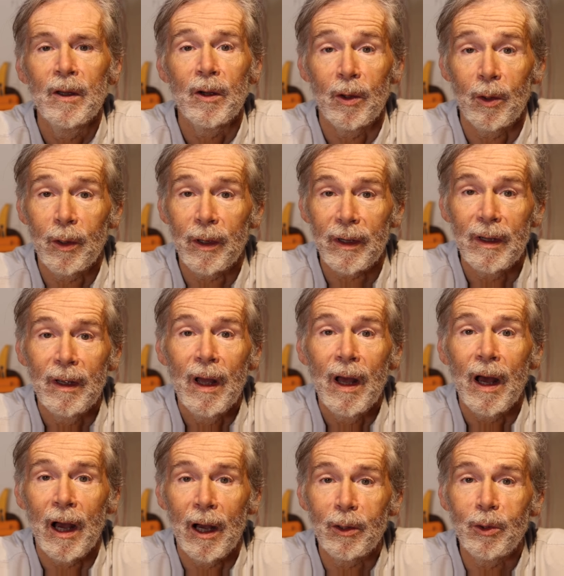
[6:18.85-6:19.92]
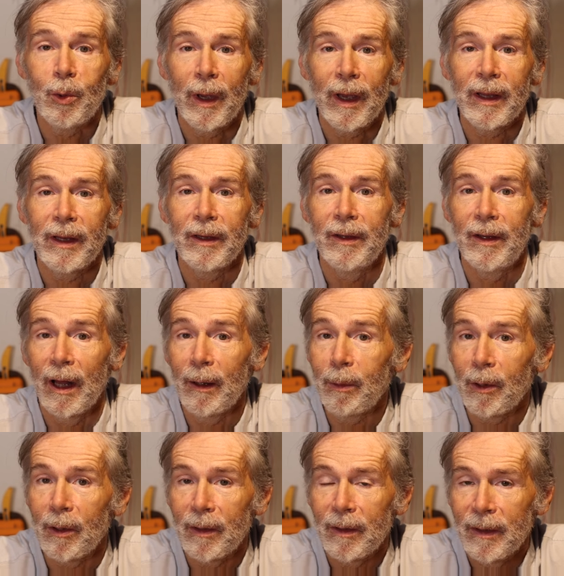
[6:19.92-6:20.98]
Or how do I
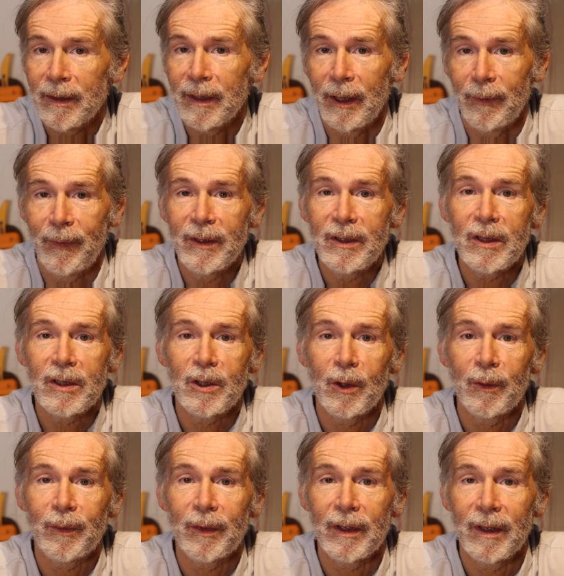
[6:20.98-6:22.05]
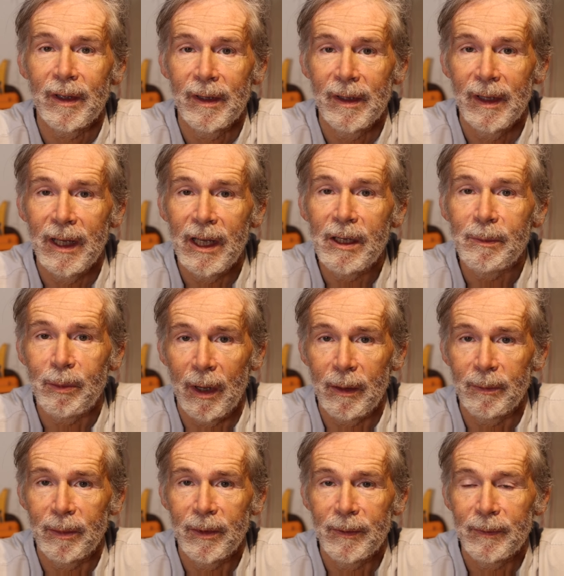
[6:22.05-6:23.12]
double the efficiency of a heat
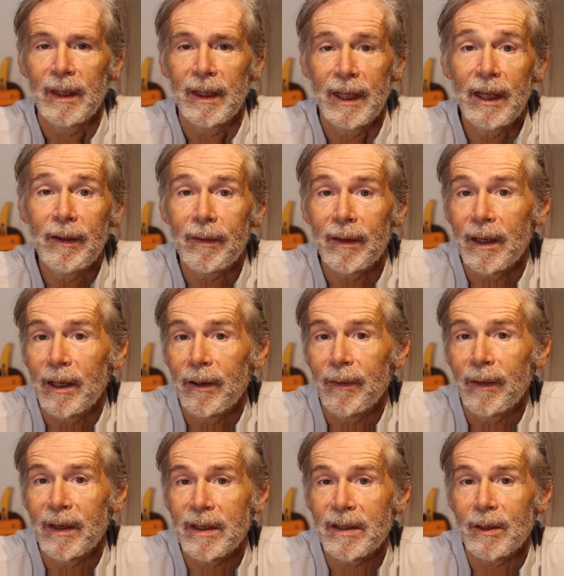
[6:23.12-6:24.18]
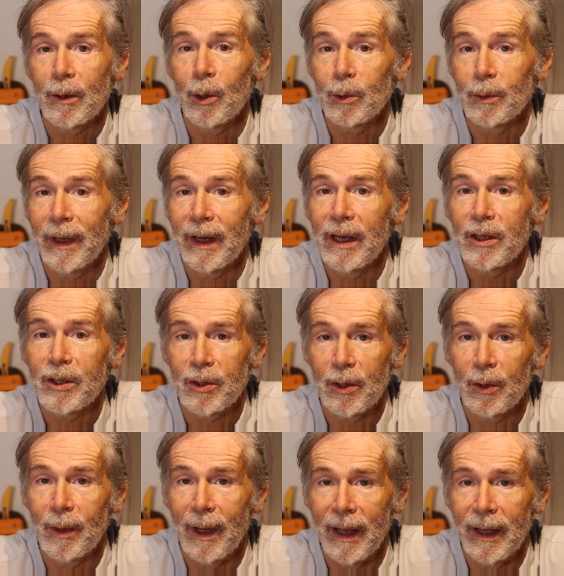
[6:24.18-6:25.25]
pump, even if it is already
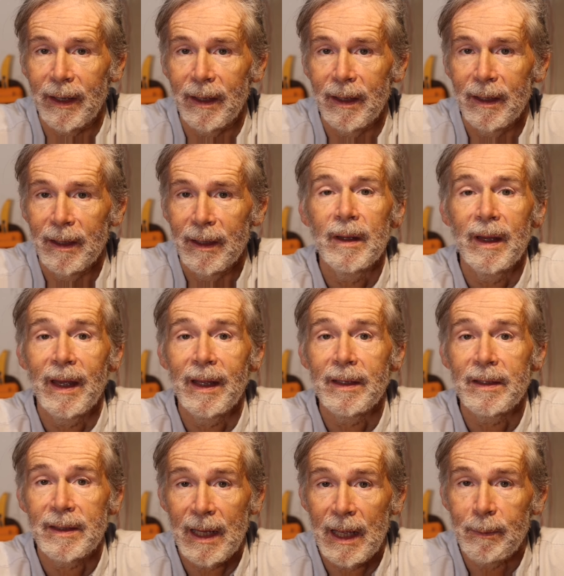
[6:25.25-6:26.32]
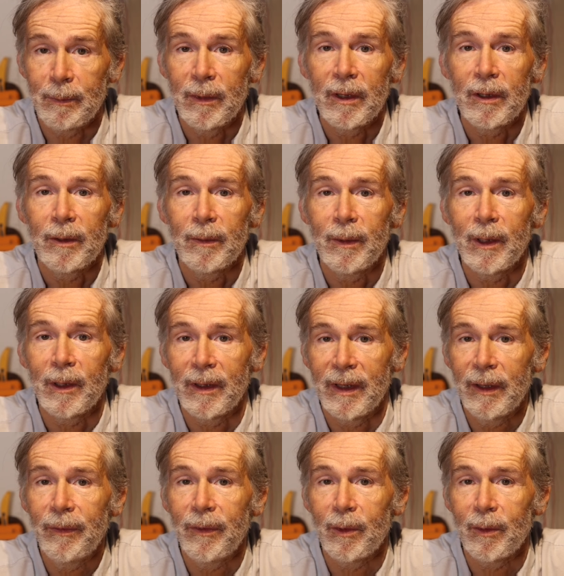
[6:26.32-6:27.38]
so high? And Sam will
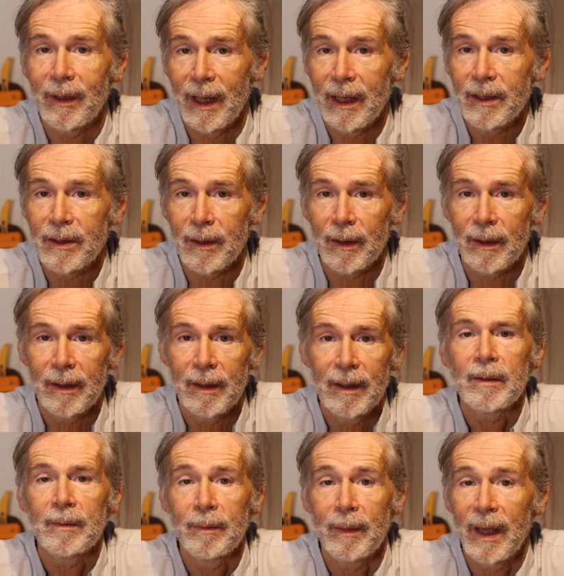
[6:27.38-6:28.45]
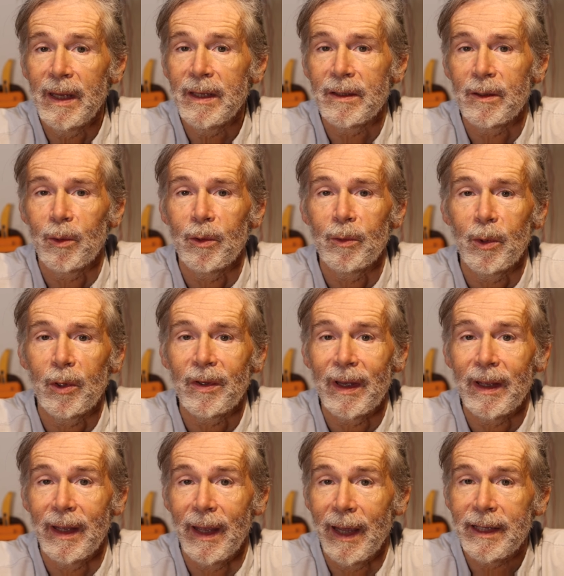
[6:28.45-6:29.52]
give you an answer based on what
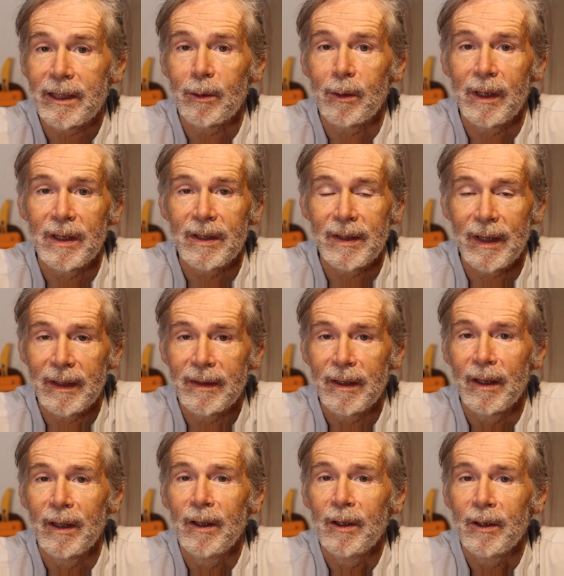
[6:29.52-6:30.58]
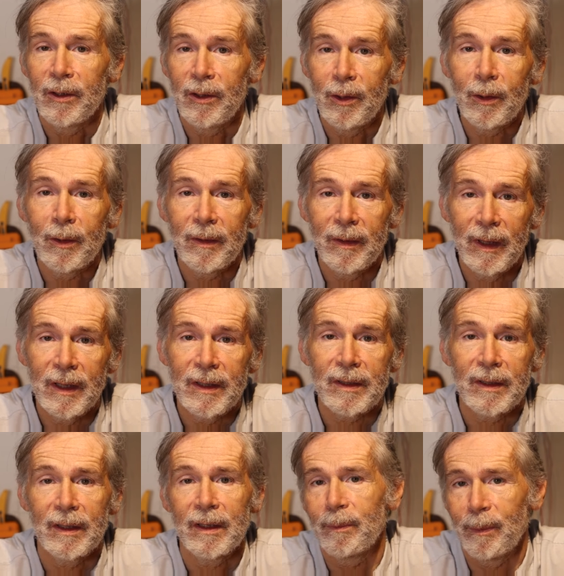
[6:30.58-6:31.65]
I actually said during
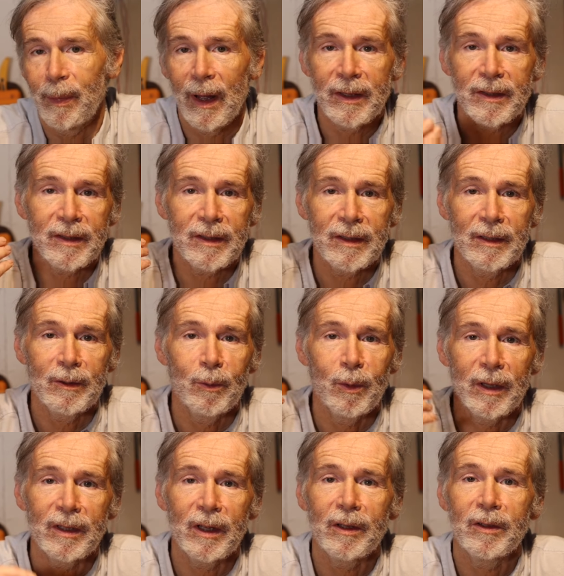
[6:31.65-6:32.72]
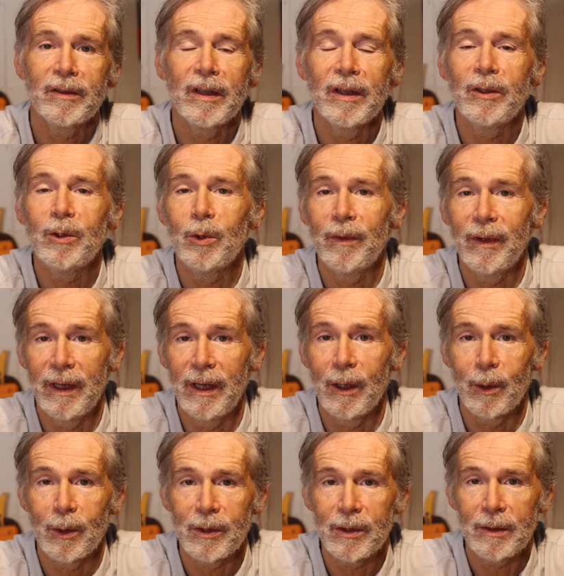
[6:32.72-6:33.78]
these past 102
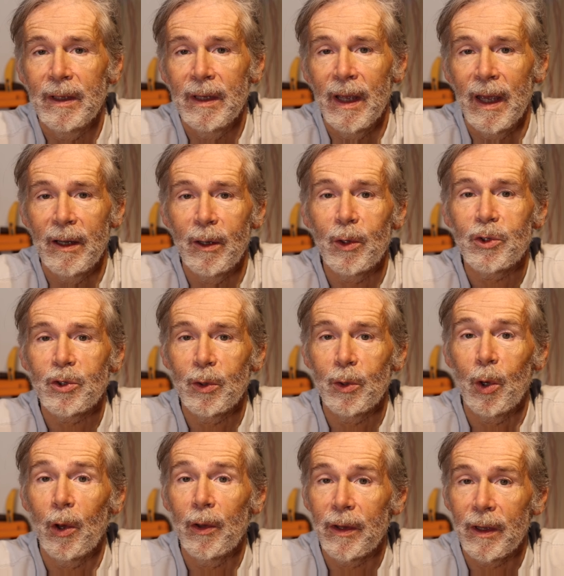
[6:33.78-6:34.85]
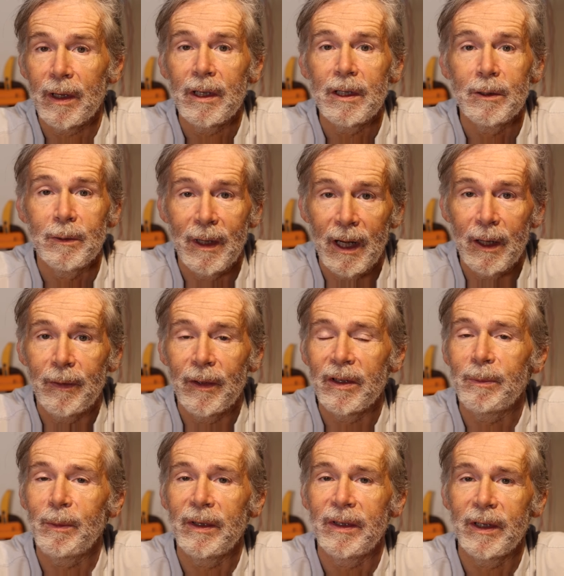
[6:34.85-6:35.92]
videos, and also other
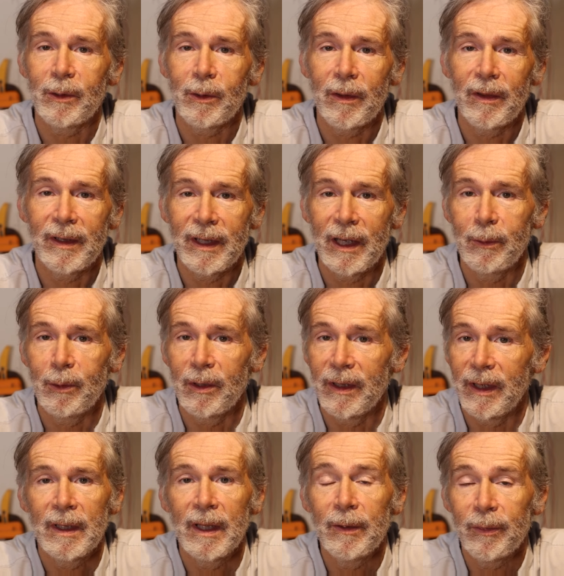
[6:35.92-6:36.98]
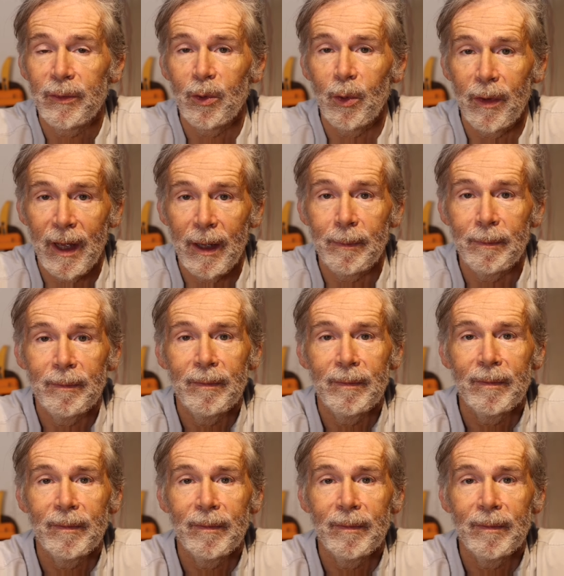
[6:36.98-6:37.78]
relevant material that I will give to them.